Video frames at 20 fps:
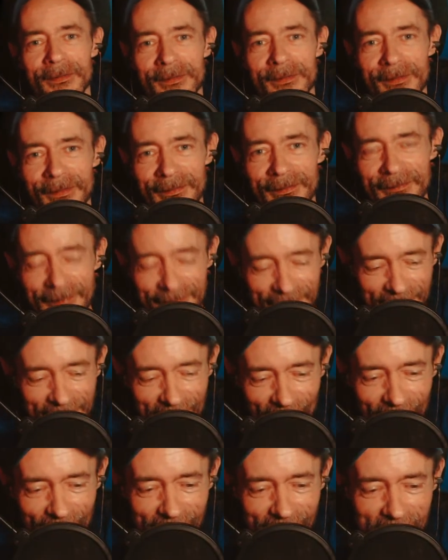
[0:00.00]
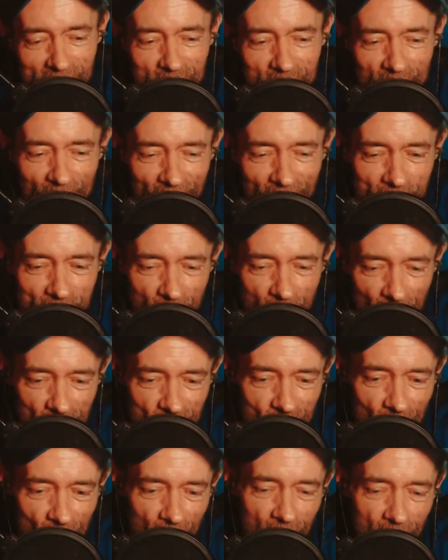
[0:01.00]
And they declared from this point
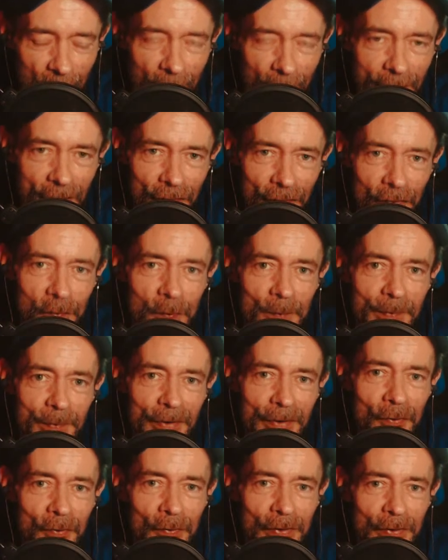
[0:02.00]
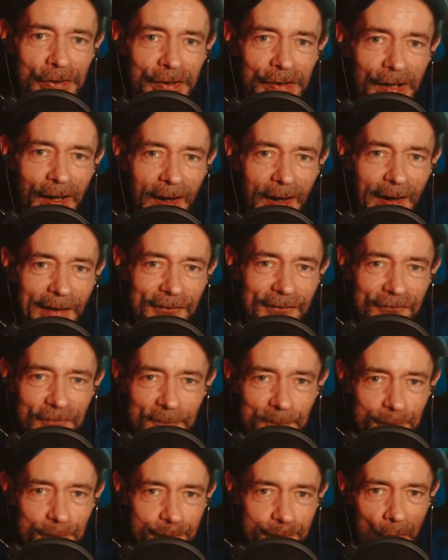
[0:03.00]
forward, you will be known as
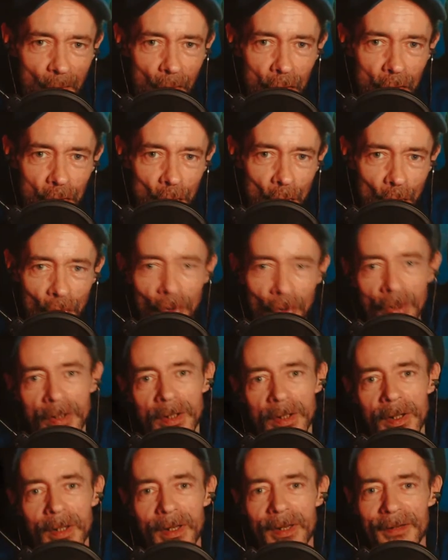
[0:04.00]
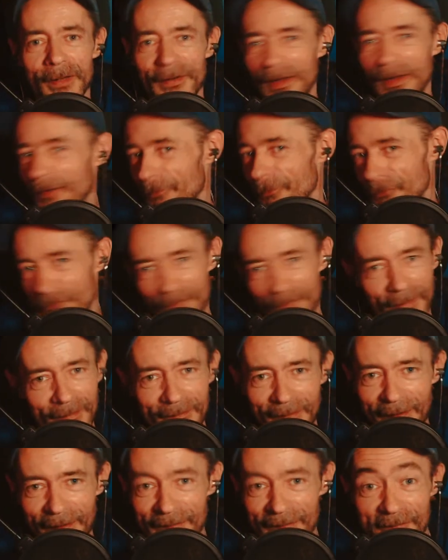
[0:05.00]
Porno. And that was it.
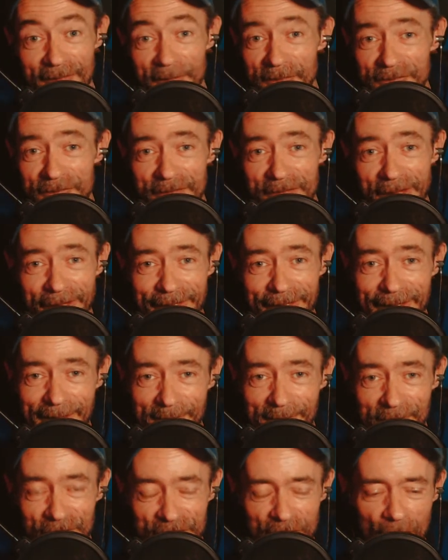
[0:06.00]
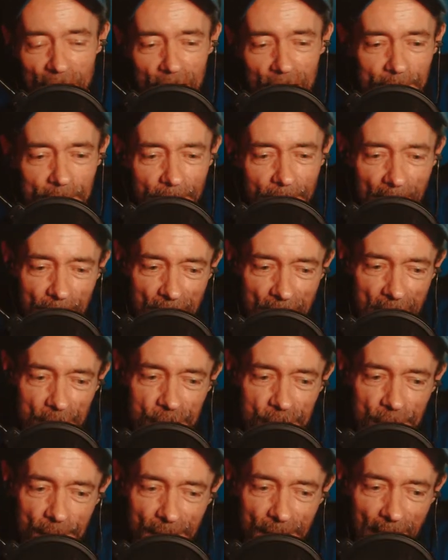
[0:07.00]
That's how his nickname stuck. But apart
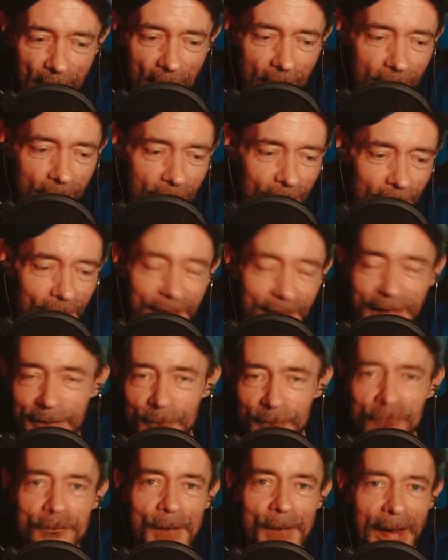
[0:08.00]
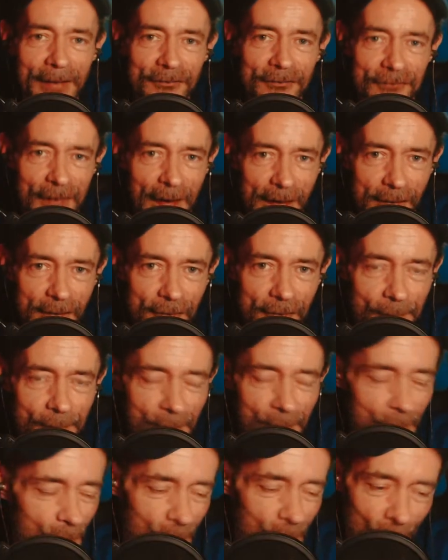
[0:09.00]
from that, he was my size,
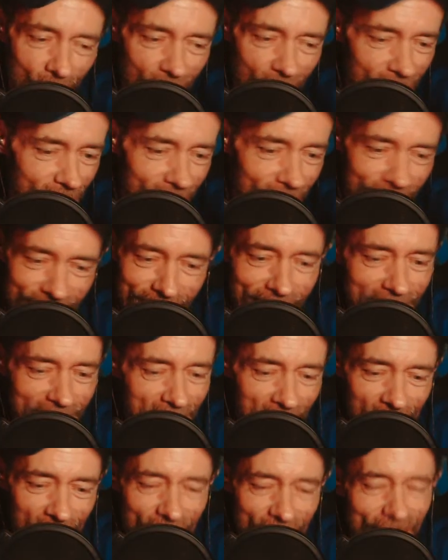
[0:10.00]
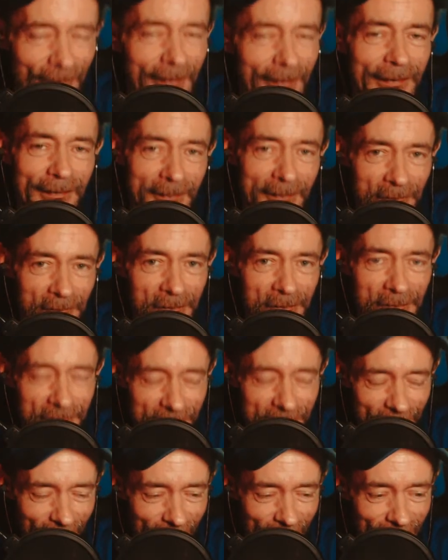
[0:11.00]
but we were like tight, real
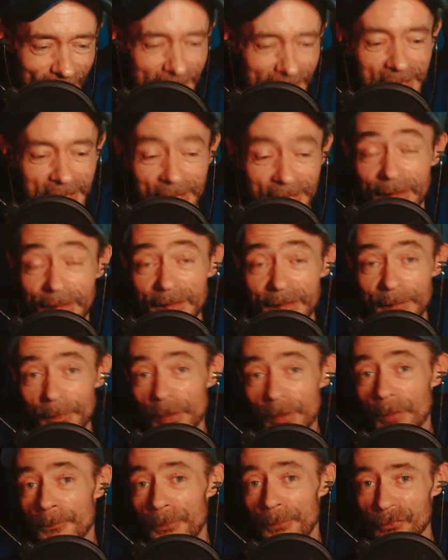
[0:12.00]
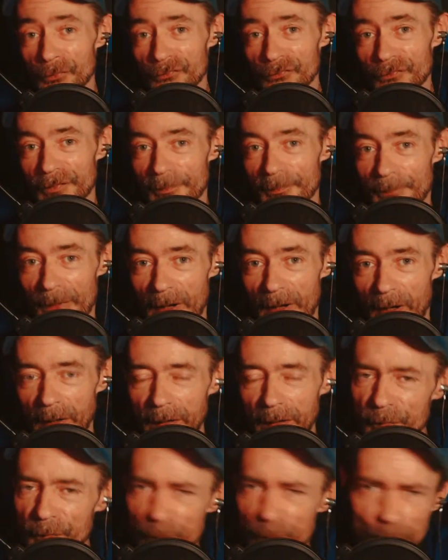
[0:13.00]
tight. Then we got posted apart,
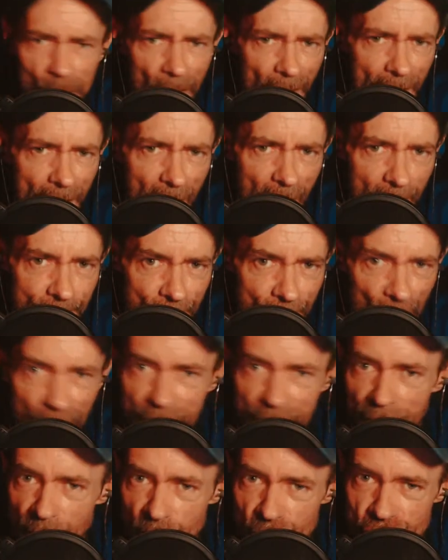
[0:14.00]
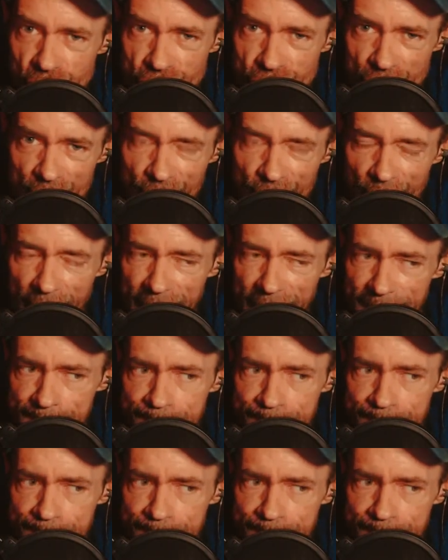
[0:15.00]
and at that point, it was as if like